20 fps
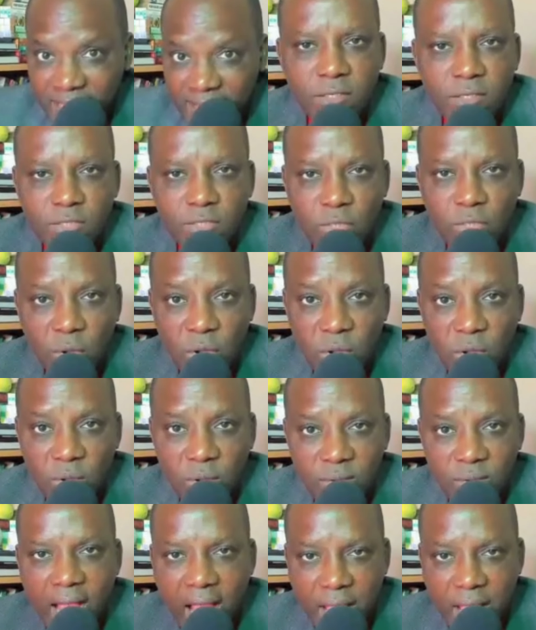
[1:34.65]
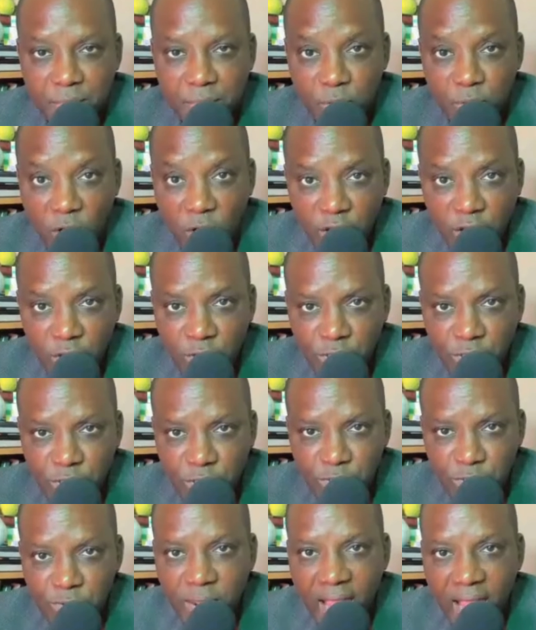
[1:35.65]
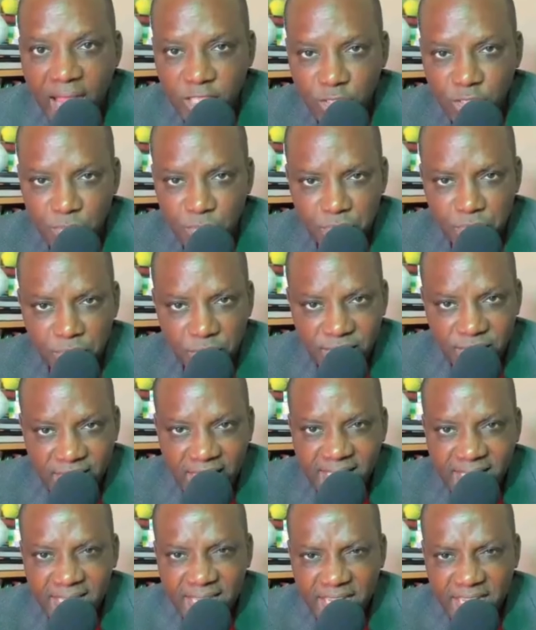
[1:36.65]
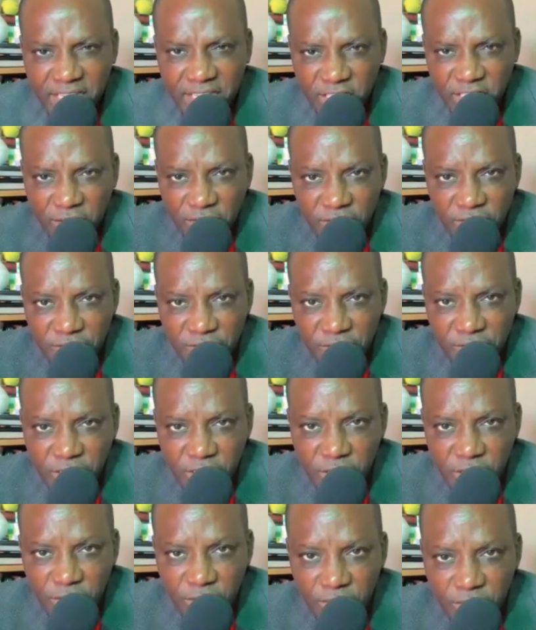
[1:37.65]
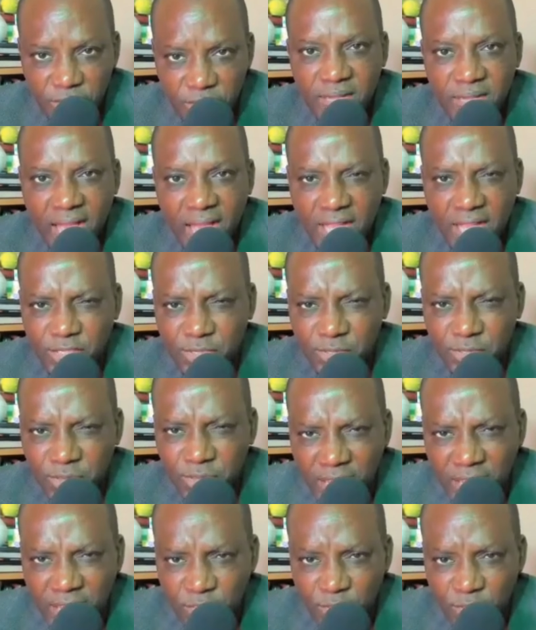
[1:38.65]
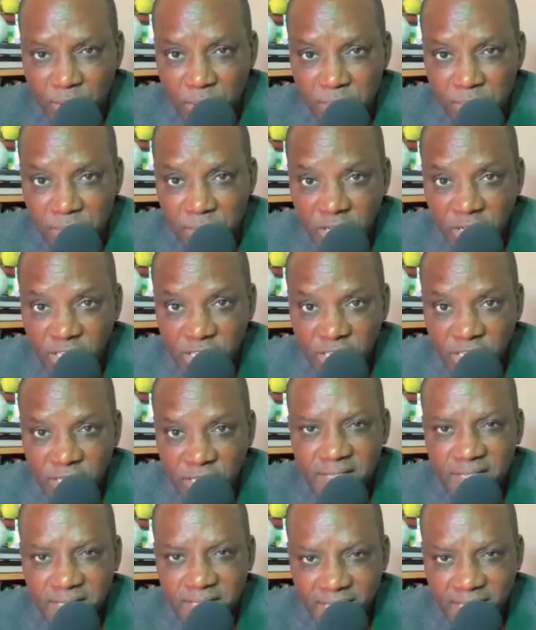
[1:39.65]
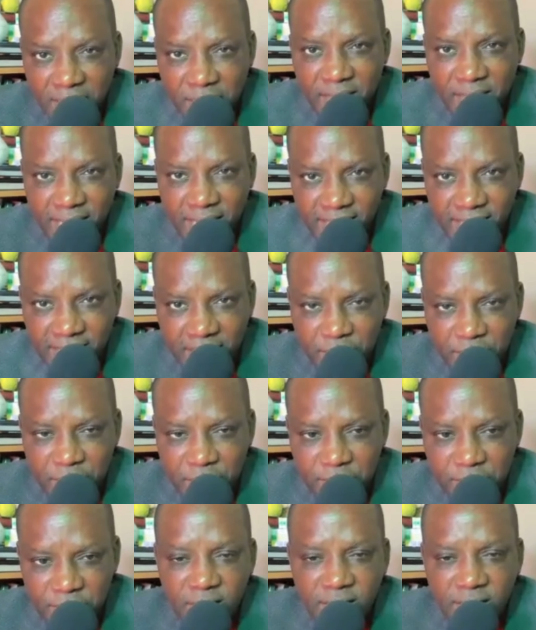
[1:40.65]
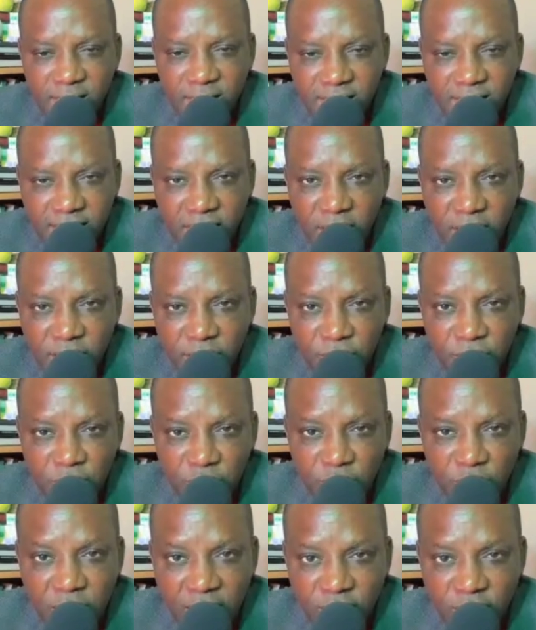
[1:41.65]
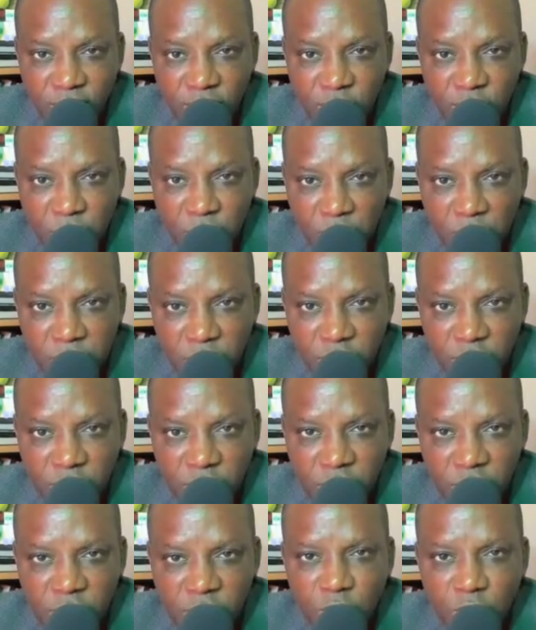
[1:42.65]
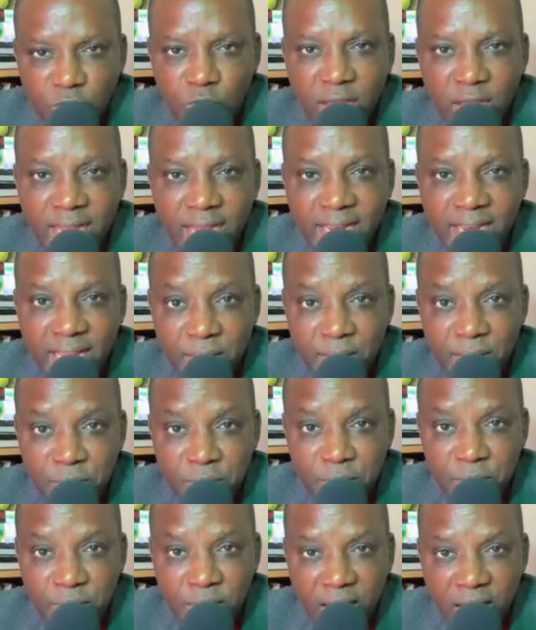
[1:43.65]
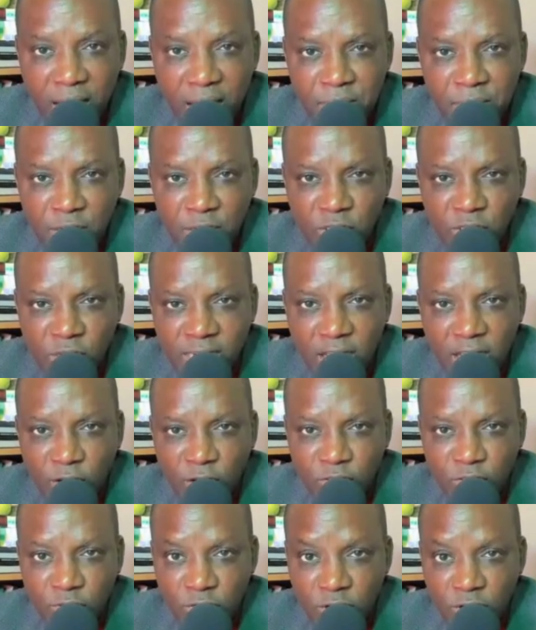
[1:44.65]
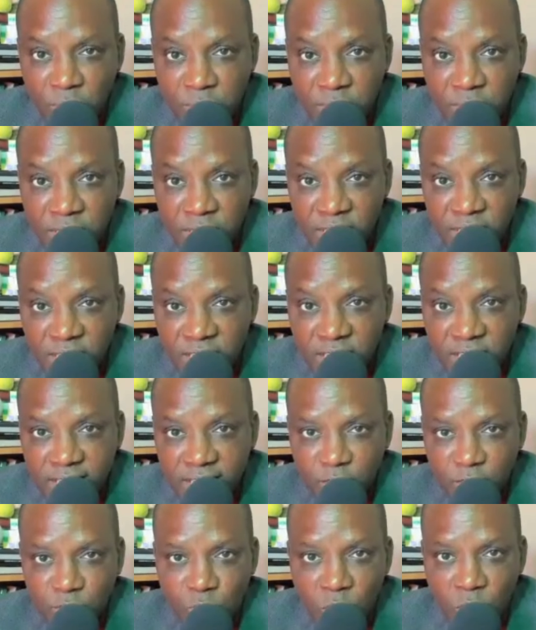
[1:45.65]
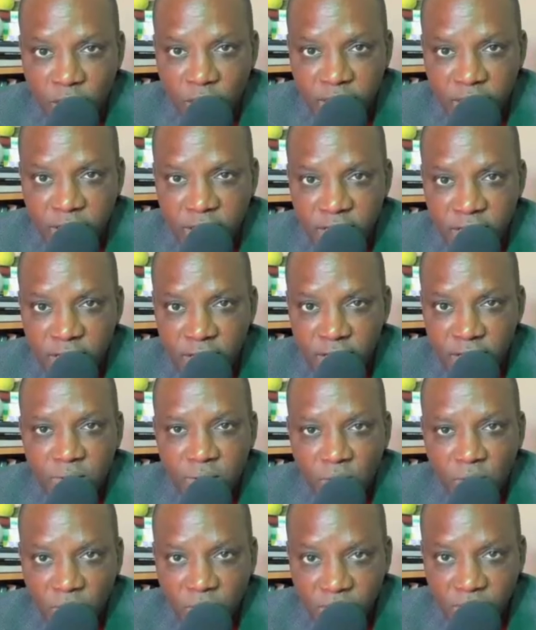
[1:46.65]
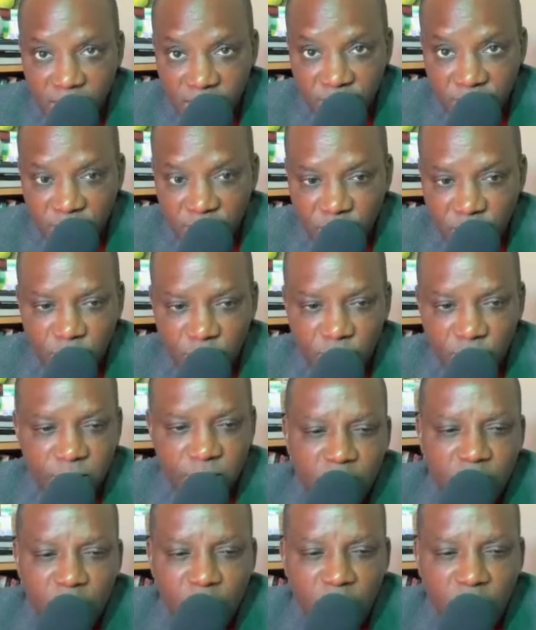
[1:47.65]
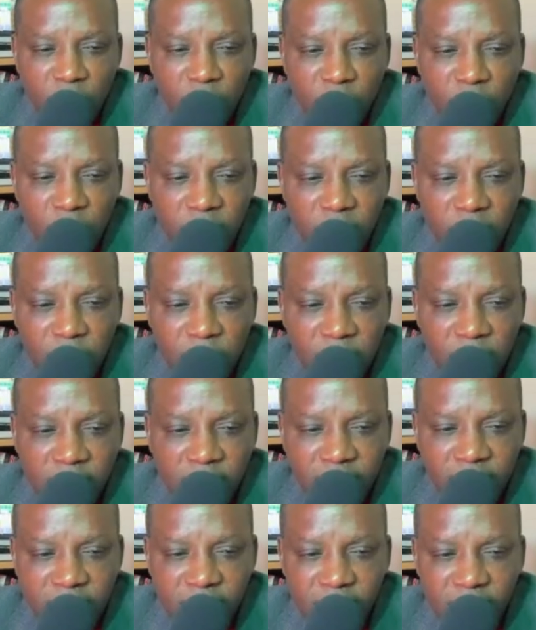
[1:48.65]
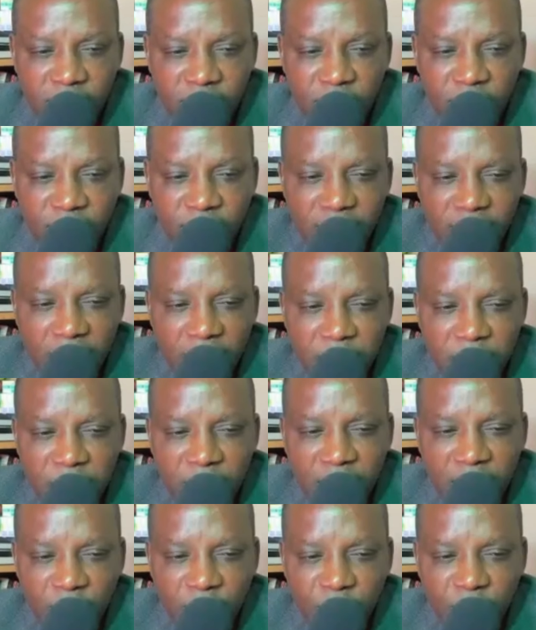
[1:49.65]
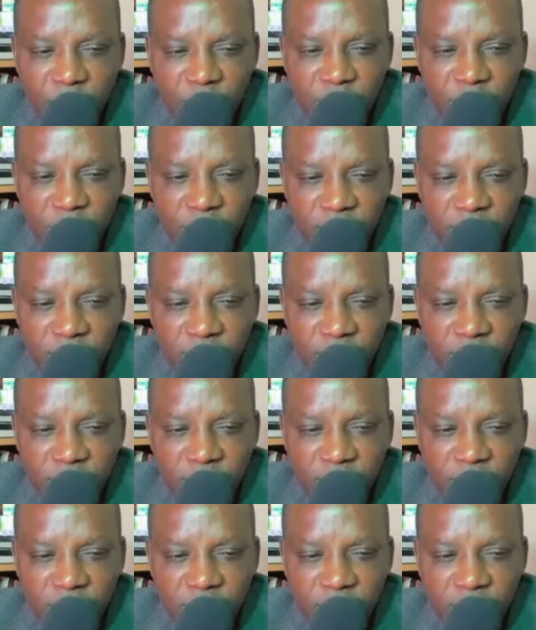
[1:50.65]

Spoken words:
So I'll be walking you through how to process each of the video as soon as you publish, step by step. This is a new video I just published. To enable and make sure that auto dubbing is working on this video, you come to this place, you tap language.